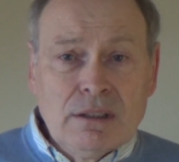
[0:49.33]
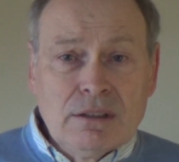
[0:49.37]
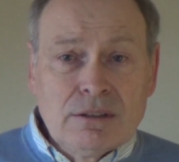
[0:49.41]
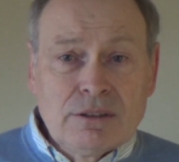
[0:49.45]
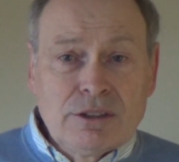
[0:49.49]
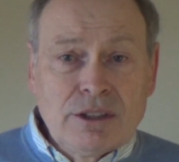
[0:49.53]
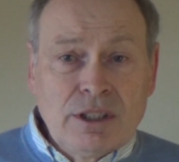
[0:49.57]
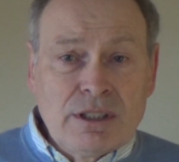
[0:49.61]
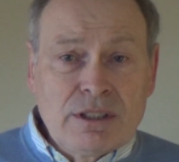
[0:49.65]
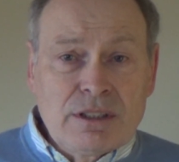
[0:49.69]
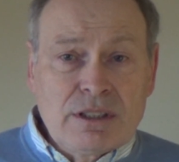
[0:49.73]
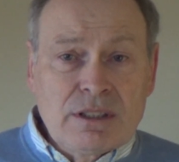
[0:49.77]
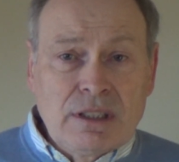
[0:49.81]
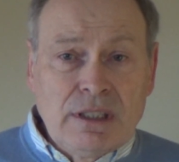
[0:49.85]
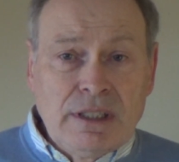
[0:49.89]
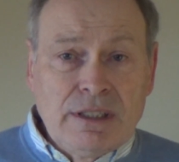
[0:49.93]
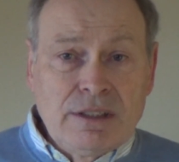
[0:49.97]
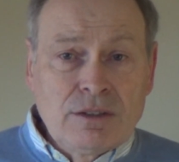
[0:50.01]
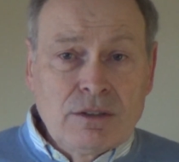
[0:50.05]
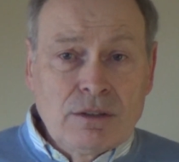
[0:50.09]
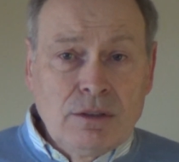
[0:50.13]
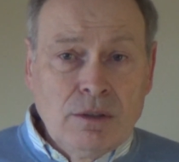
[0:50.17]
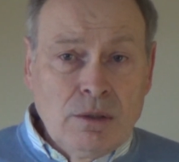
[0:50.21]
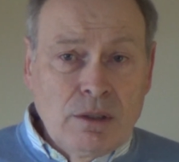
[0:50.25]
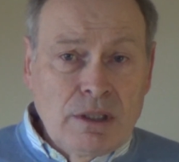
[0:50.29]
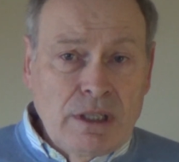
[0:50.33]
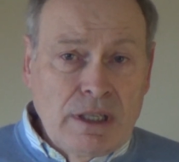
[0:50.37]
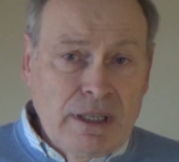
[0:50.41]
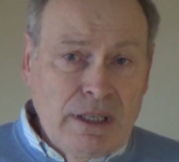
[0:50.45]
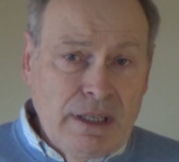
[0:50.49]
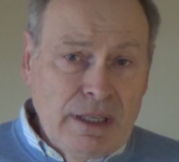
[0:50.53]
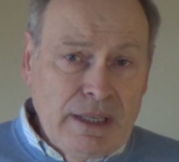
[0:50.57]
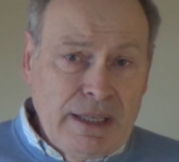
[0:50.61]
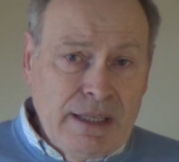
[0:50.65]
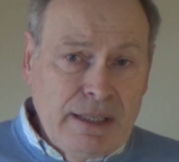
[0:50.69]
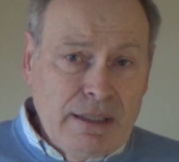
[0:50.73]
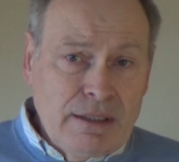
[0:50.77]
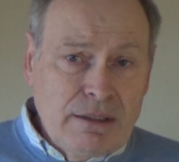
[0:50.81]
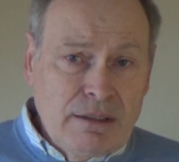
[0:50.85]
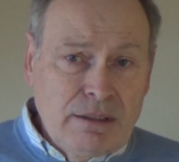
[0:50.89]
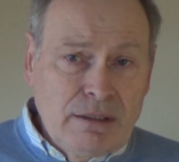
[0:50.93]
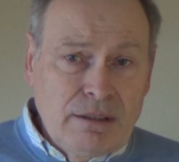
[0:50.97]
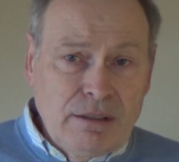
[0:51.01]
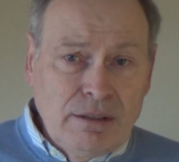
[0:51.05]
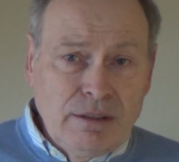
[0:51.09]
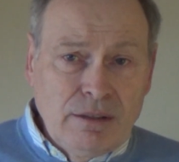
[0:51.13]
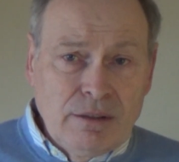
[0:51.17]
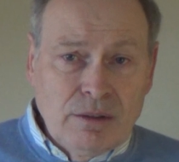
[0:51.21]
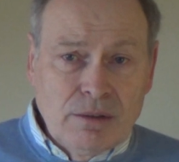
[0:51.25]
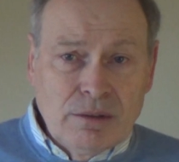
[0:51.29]
Just let's look at
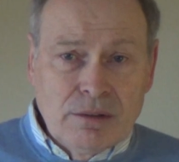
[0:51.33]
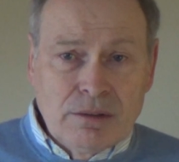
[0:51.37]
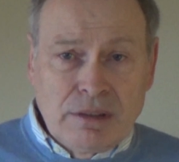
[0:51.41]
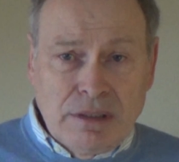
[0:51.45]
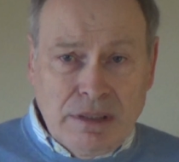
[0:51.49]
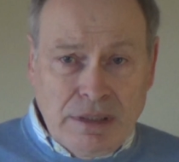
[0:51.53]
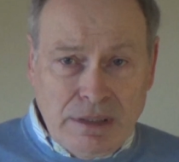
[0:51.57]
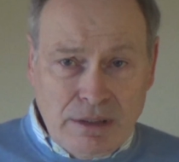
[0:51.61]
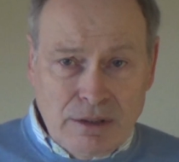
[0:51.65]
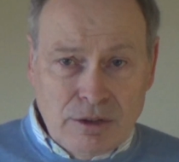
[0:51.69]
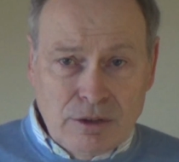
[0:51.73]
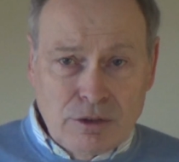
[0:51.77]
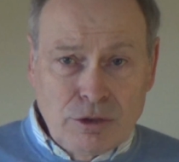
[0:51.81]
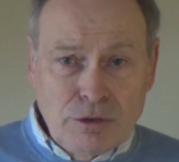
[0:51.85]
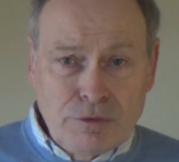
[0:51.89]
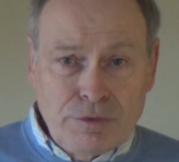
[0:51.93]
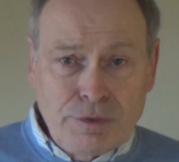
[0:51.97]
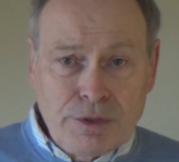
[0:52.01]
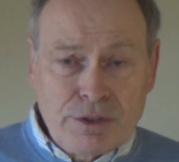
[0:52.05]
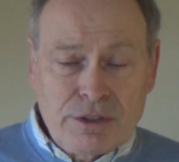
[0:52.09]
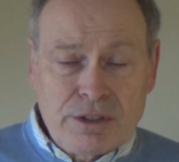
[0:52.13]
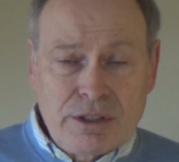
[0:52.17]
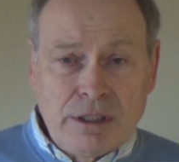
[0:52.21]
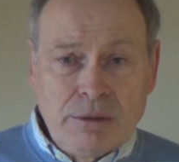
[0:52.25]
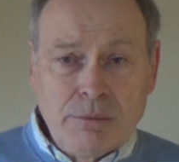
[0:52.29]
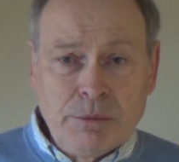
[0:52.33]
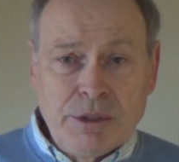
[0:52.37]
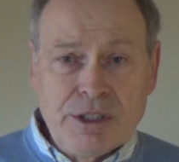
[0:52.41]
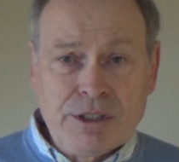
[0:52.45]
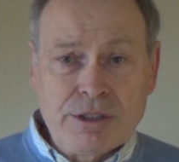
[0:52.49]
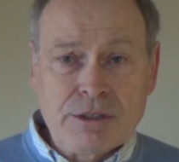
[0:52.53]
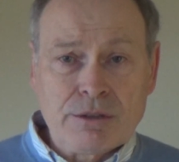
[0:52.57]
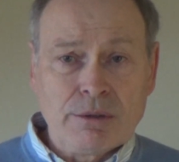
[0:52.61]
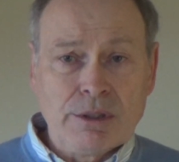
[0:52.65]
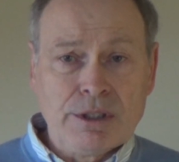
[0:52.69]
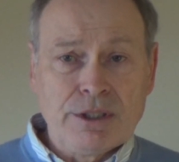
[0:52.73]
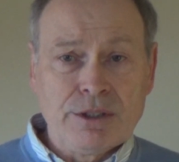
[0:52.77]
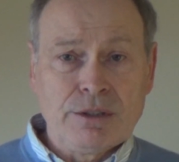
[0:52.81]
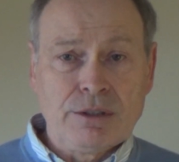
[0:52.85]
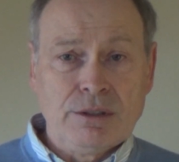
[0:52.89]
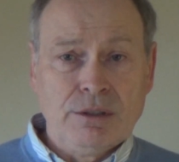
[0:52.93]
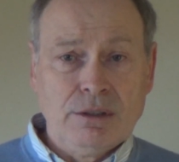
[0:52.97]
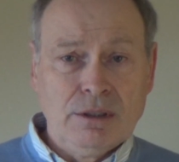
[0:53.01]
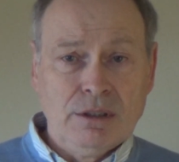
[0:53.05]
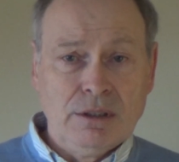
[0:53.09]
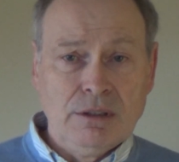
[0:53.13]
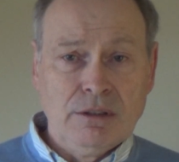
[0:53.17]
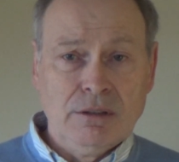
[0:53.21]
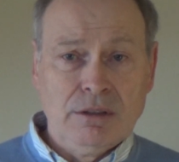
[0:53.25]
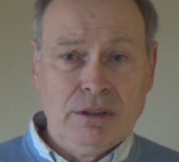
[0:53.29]
the first
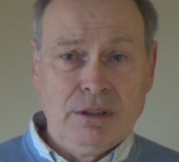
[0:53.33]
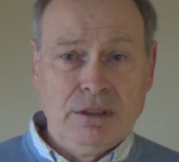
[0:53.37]
administration